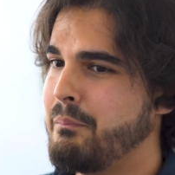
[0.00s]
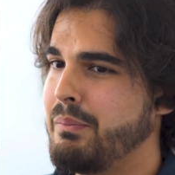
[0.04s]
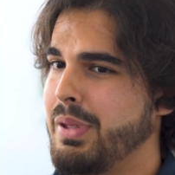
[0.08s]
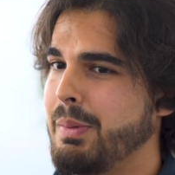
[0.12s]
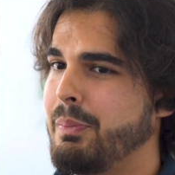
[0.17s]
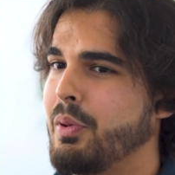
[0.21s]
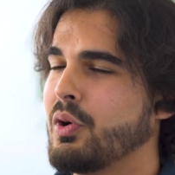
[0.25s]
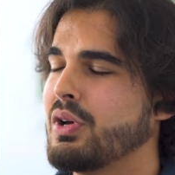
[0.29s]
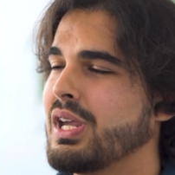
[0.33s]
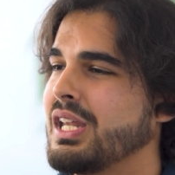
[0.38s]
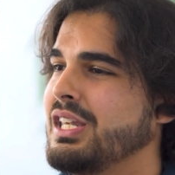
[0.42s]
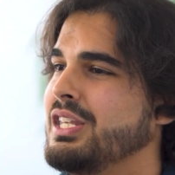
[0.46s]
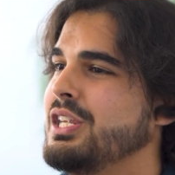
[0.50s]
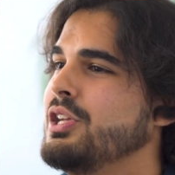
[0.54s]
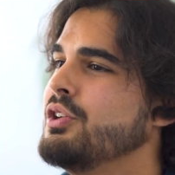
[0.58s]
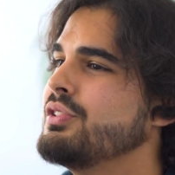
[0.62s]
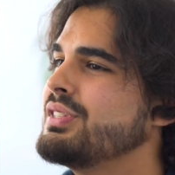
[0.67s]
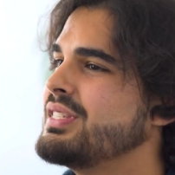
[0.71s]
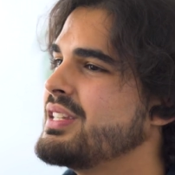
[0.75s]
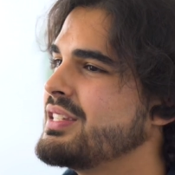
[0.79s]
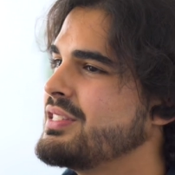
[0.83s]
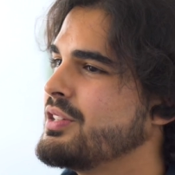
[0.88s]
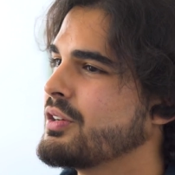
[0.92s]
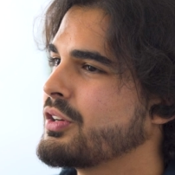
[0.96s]
people can
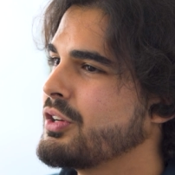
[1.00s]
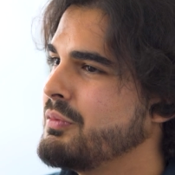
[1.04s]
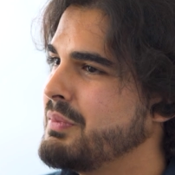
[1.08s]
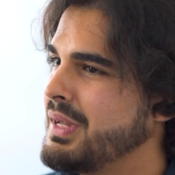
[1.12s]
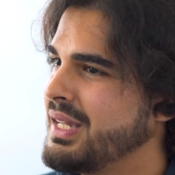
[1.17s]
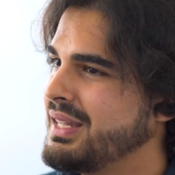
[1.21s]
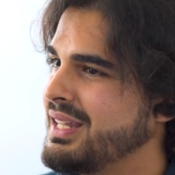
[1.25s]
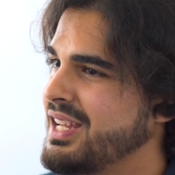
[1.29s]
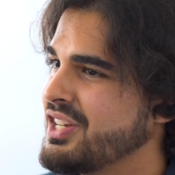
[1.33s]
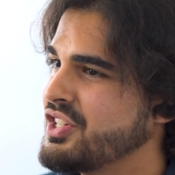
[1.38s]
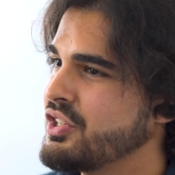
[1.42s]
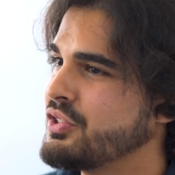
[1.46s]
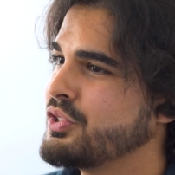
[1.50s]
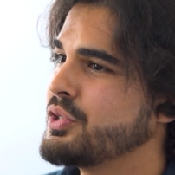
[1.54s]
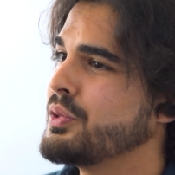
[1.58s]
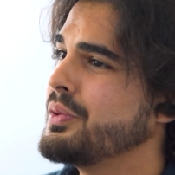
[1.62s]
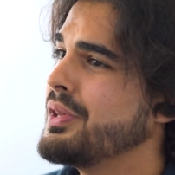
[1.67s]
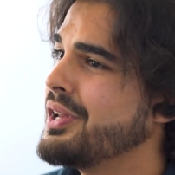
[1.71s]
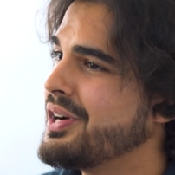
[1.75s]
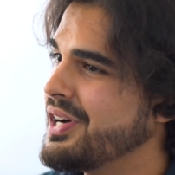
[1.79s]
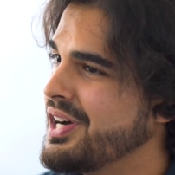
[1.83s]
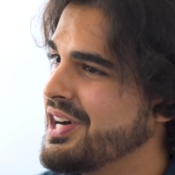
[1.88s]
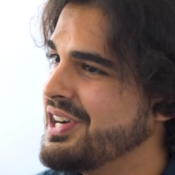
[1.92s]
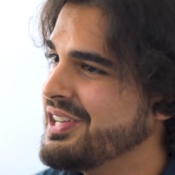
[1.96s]
use this documentation to
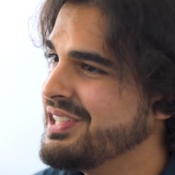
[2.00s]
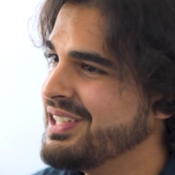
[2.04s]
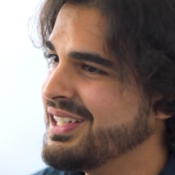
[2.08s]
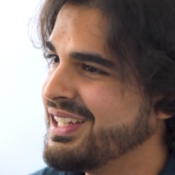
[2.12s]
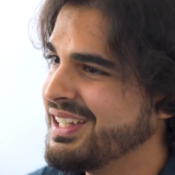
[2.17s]
learn.